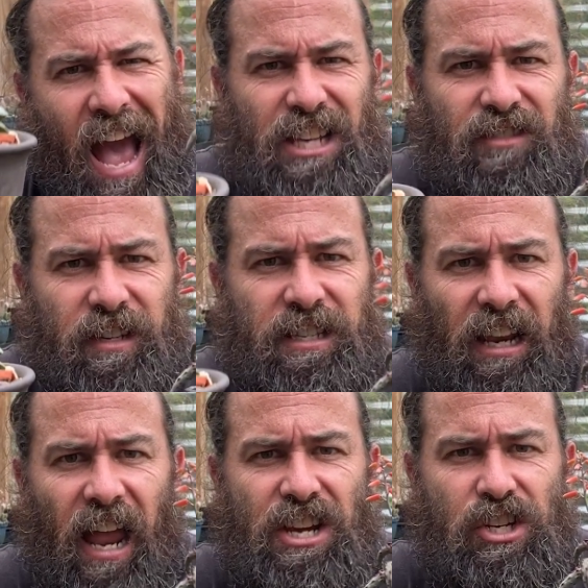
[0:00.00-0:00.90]

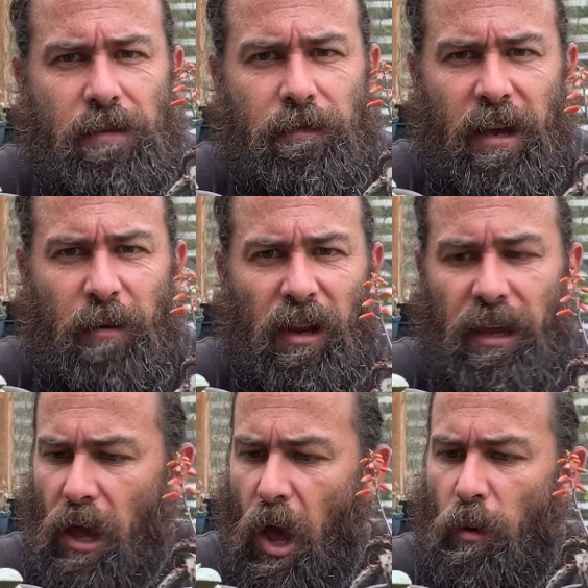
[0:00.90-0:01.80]
Asphodelaceae family,
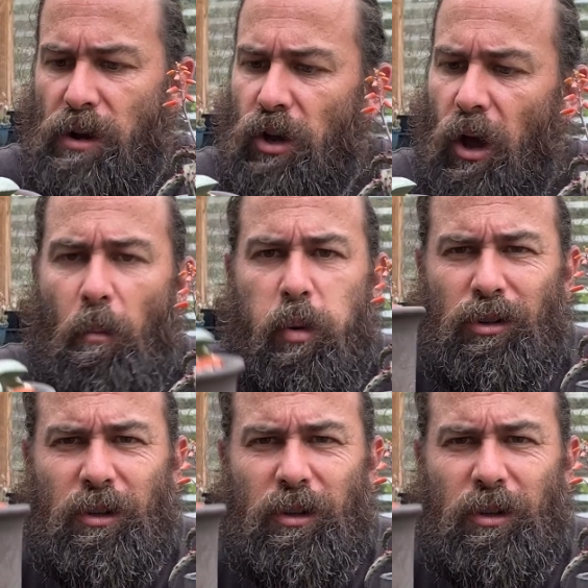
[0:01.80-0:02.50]
which puts